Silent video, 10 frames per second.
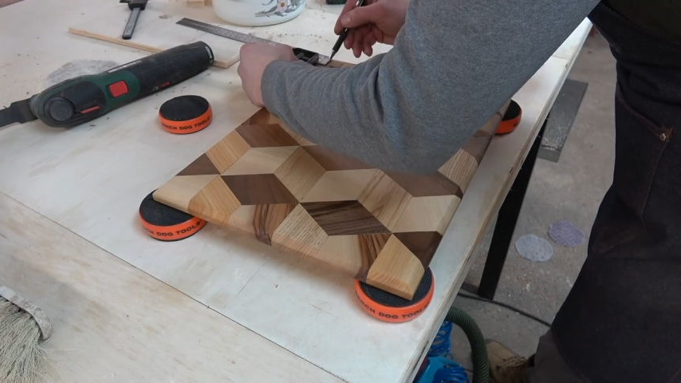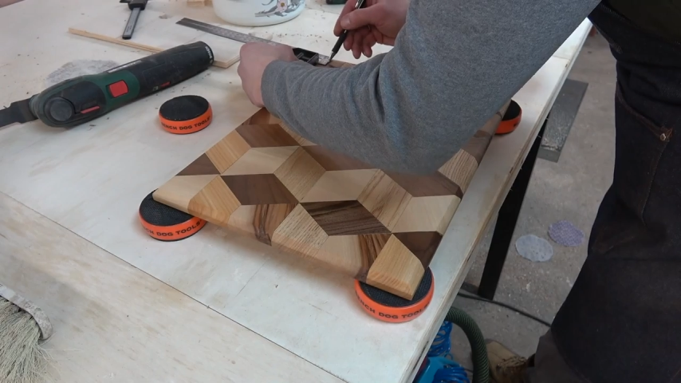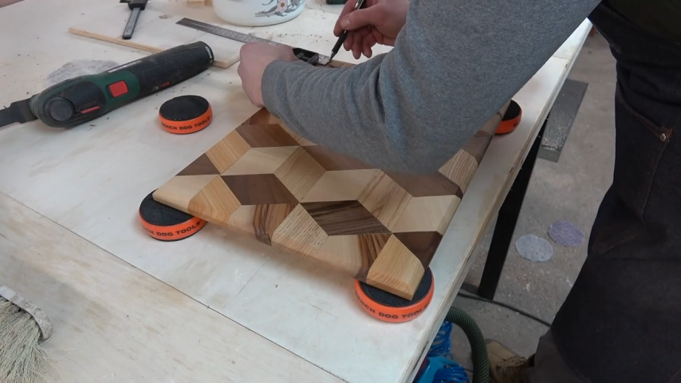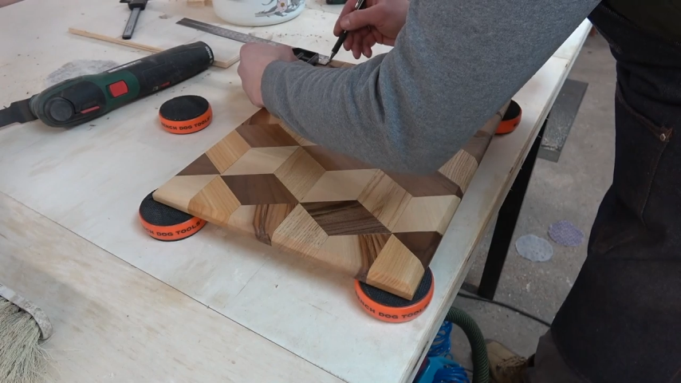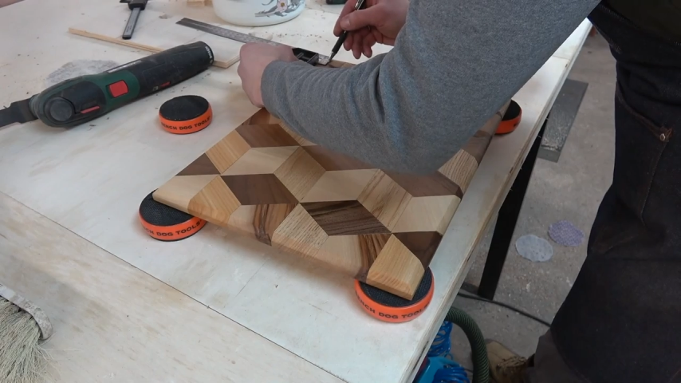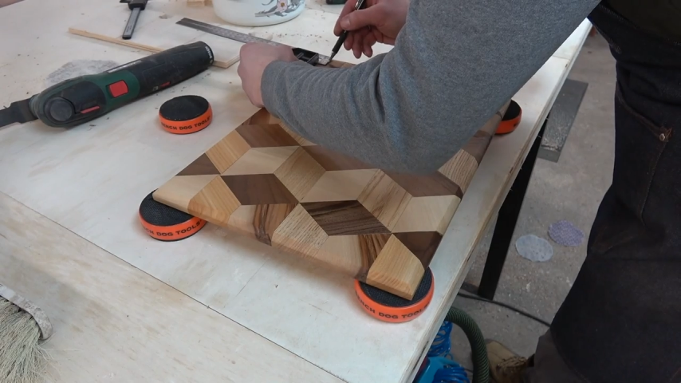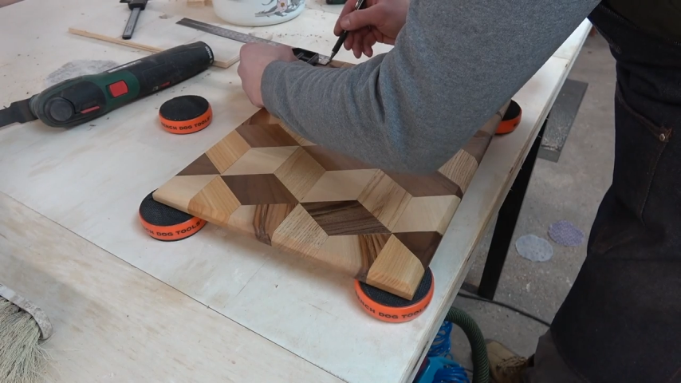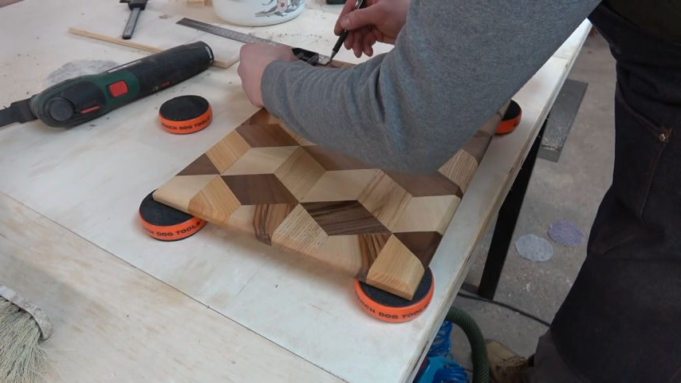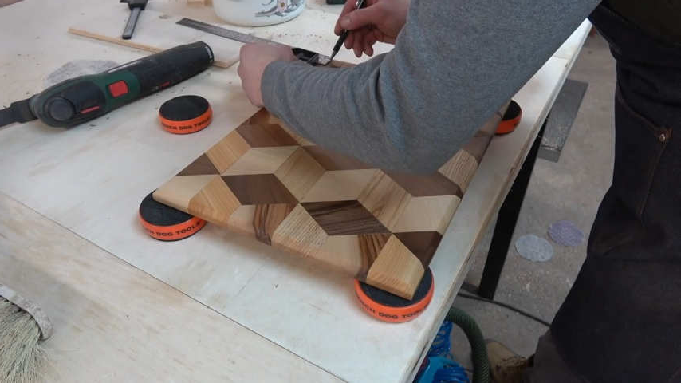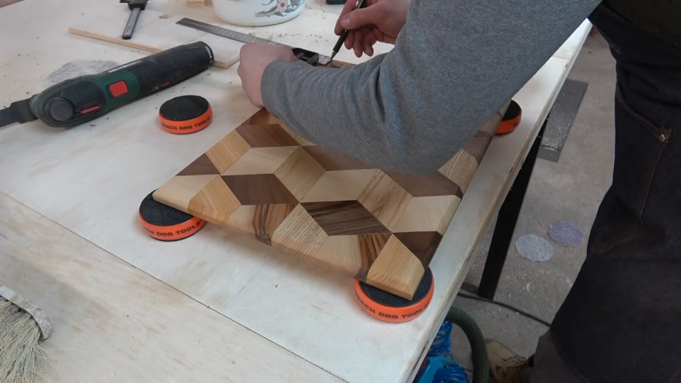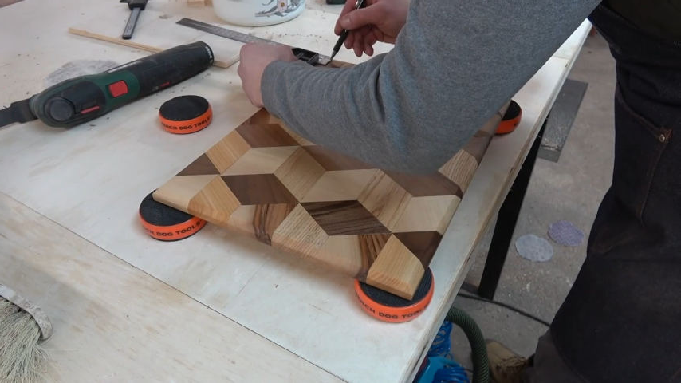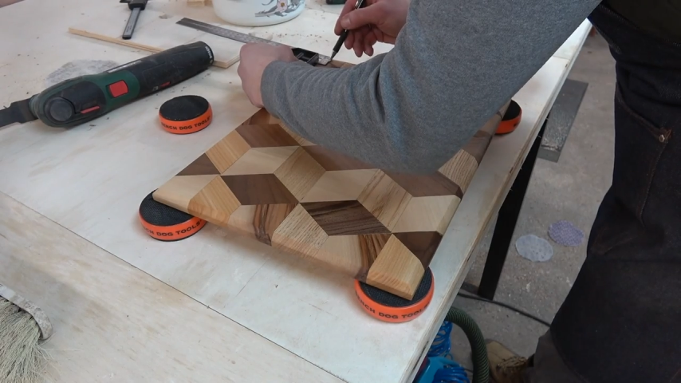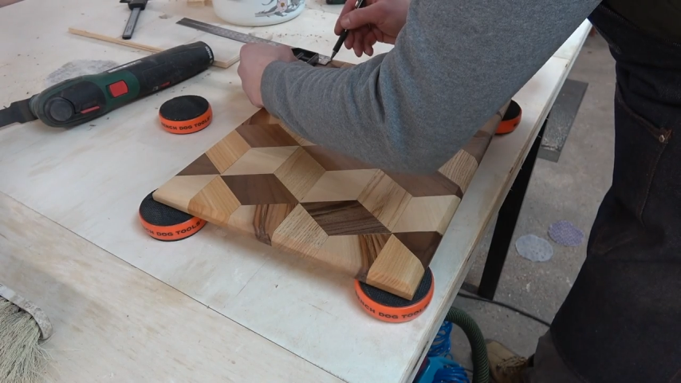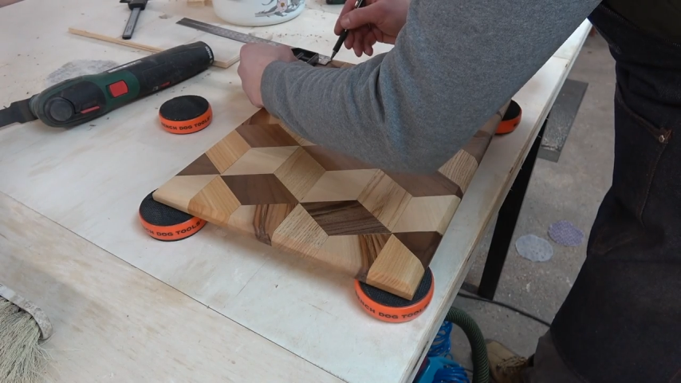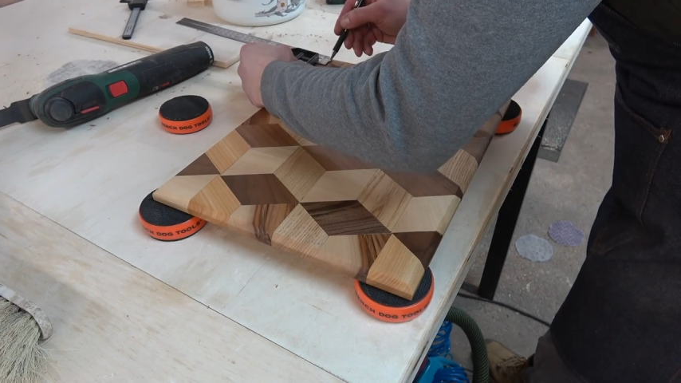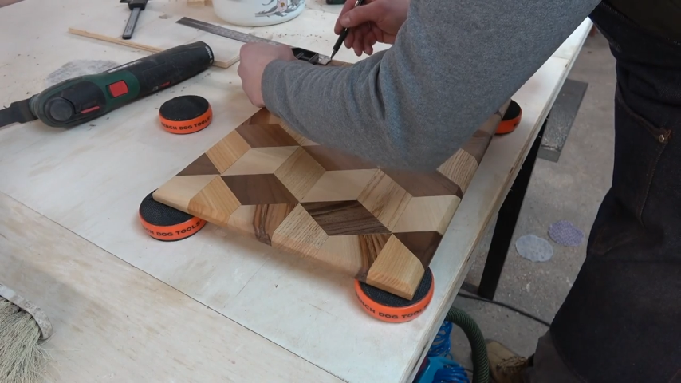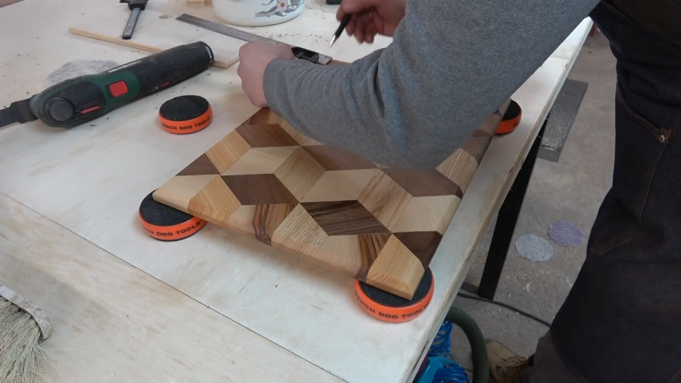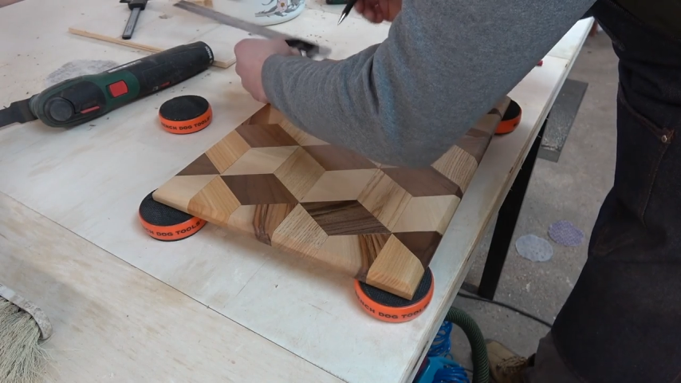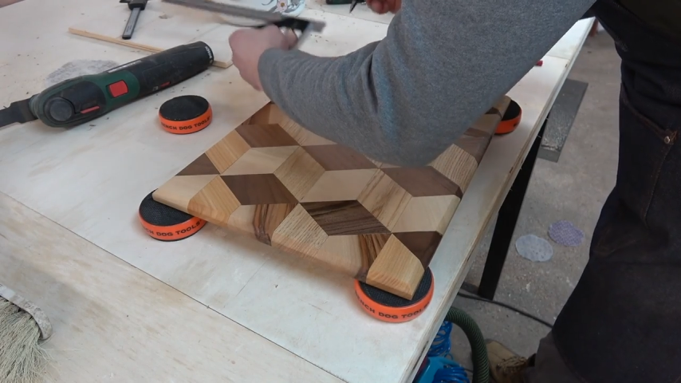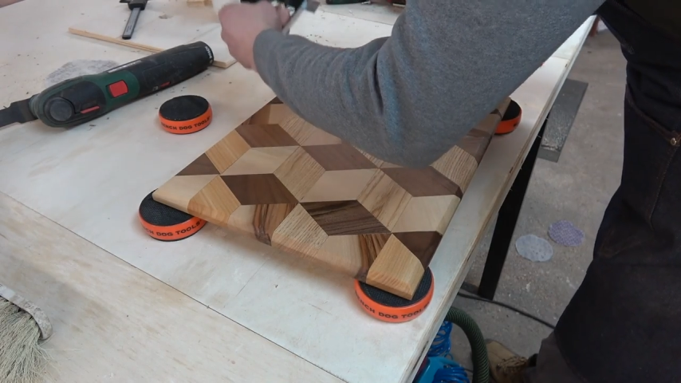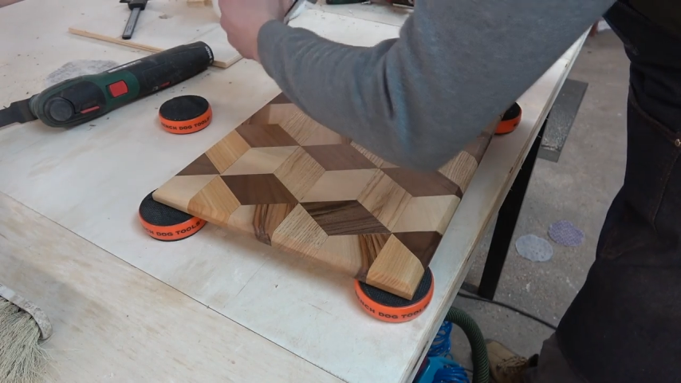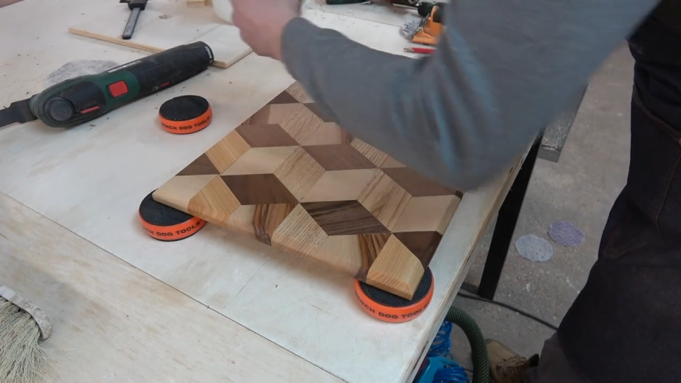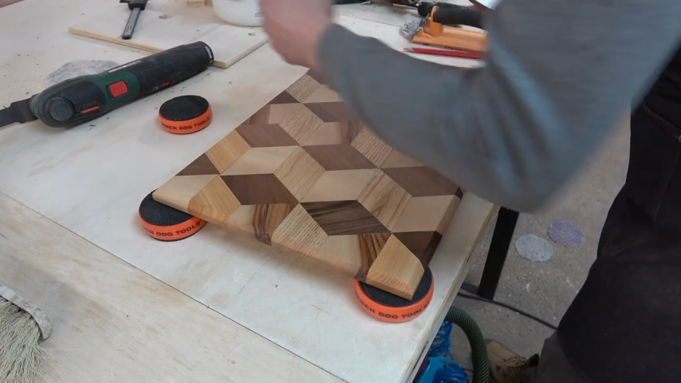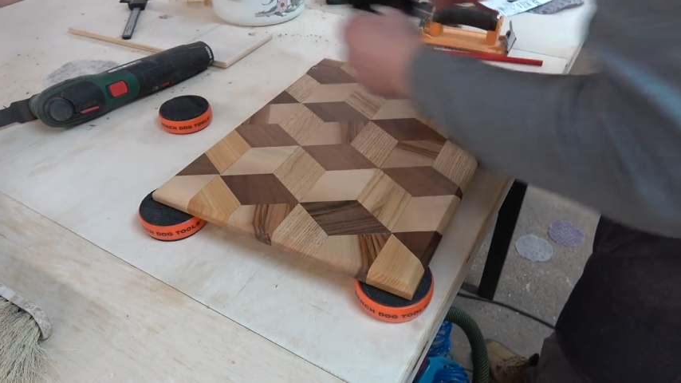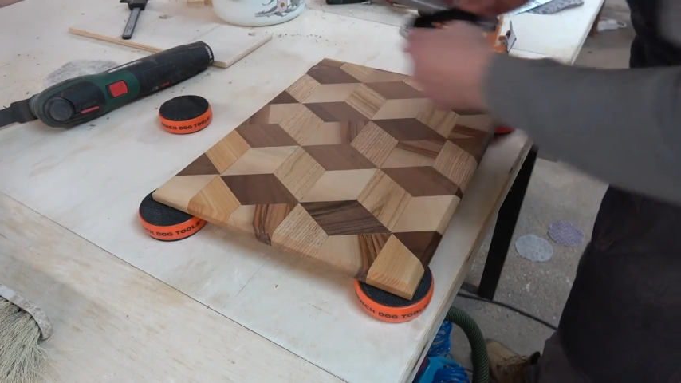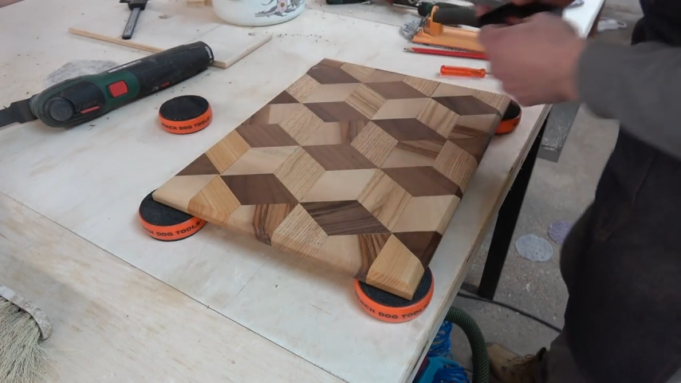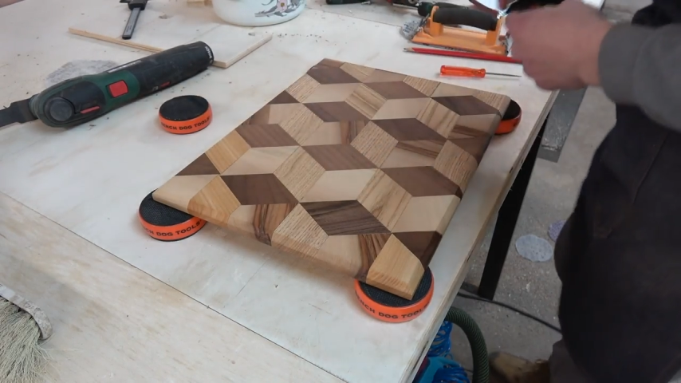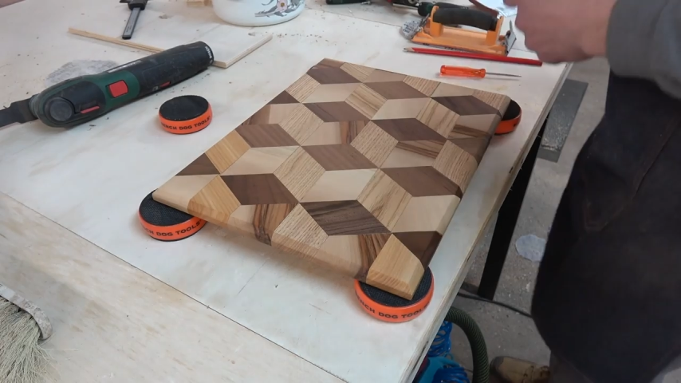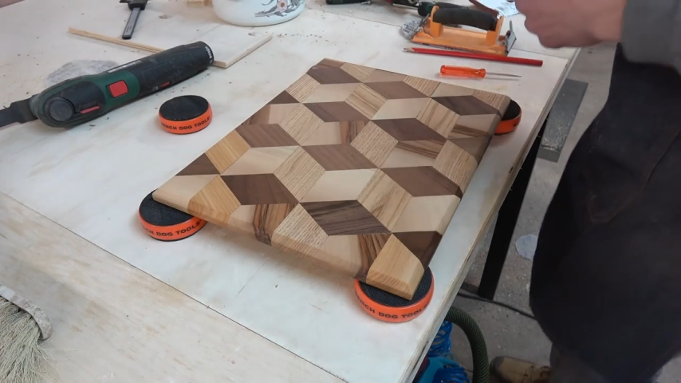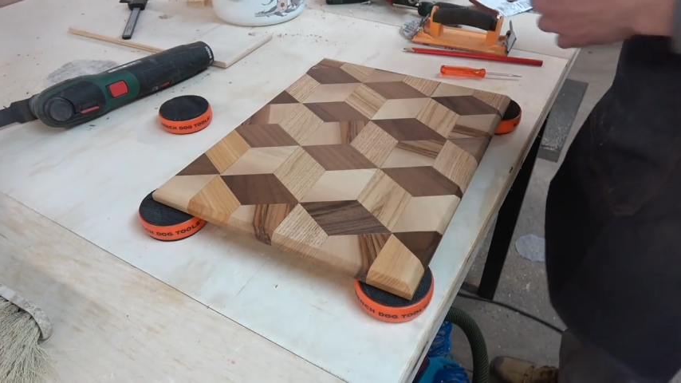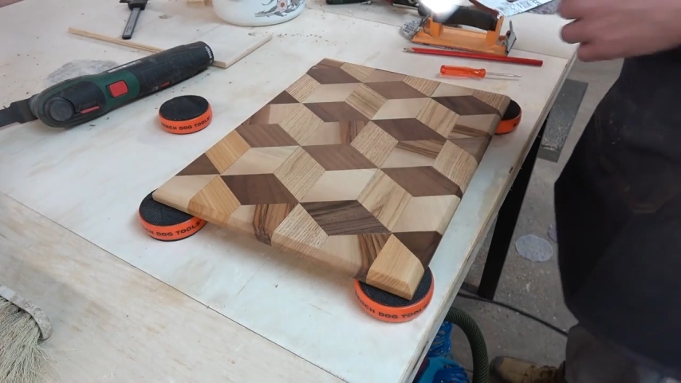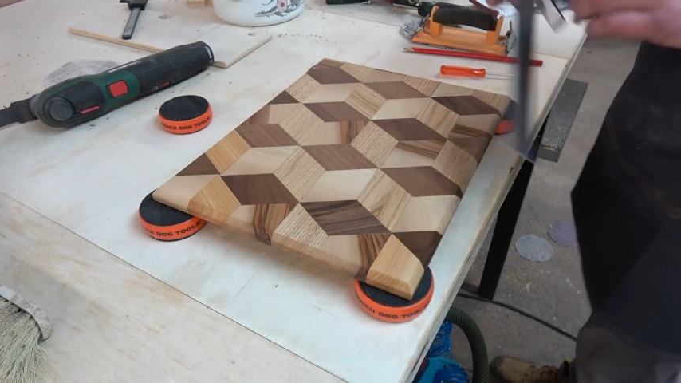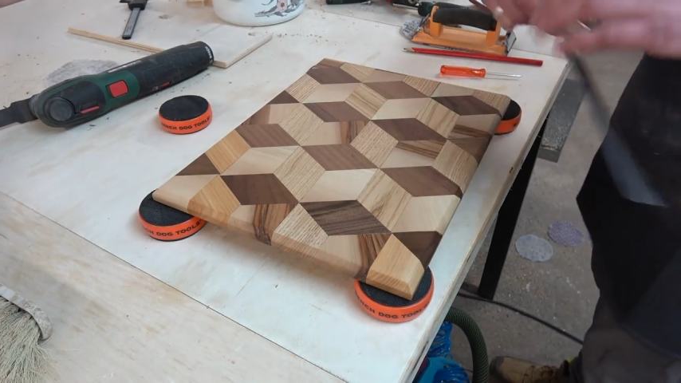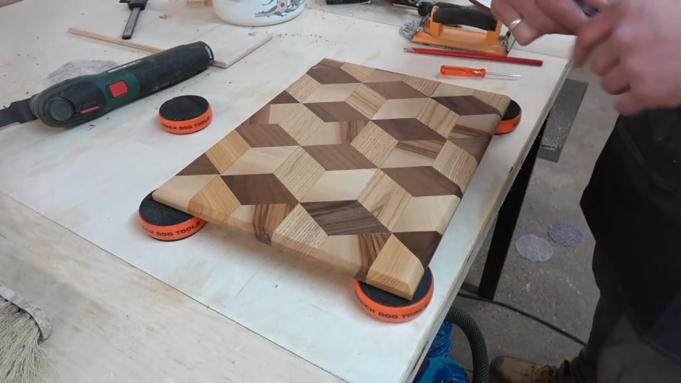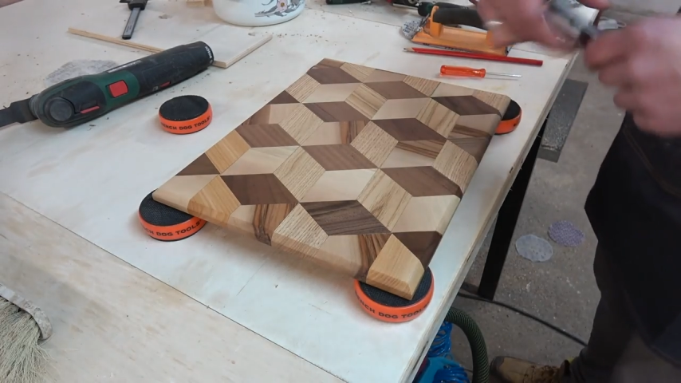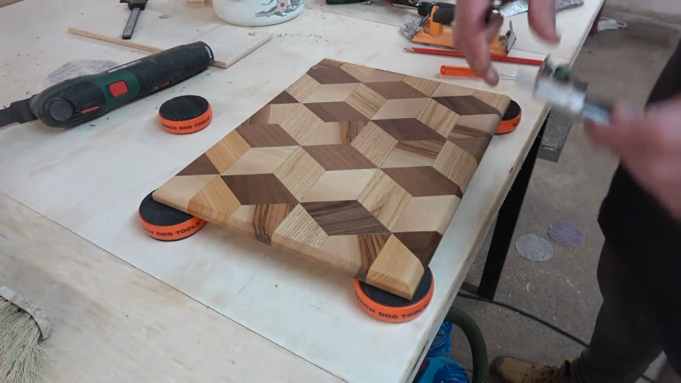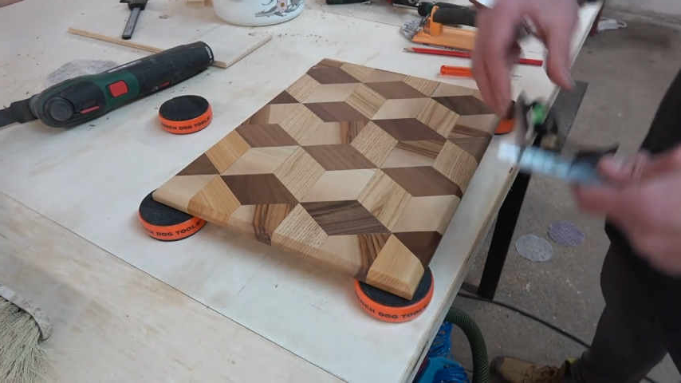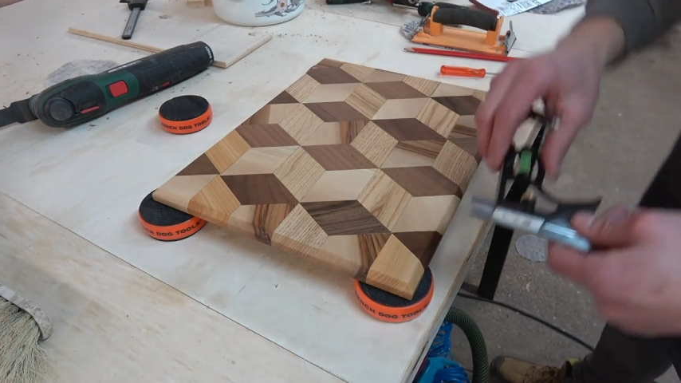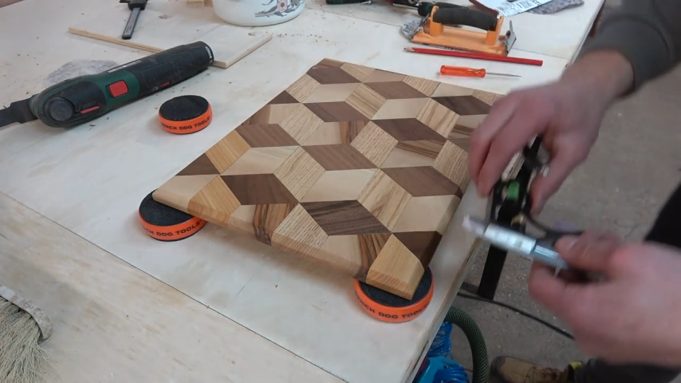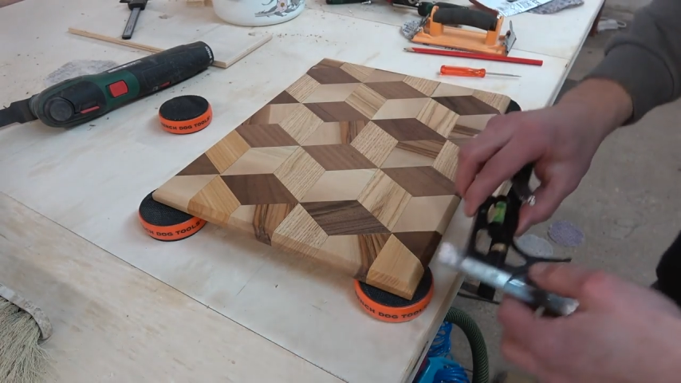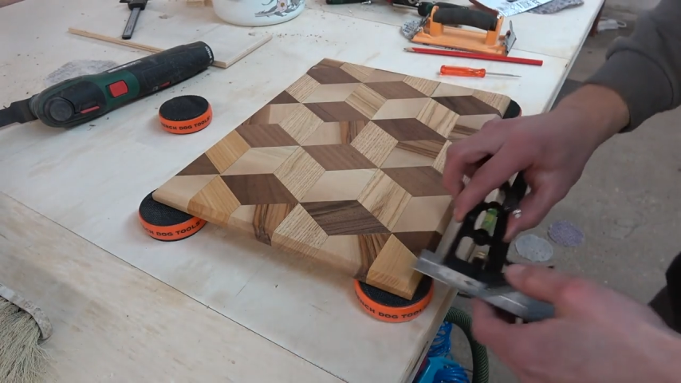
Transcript: Nobody's mouth can be seen.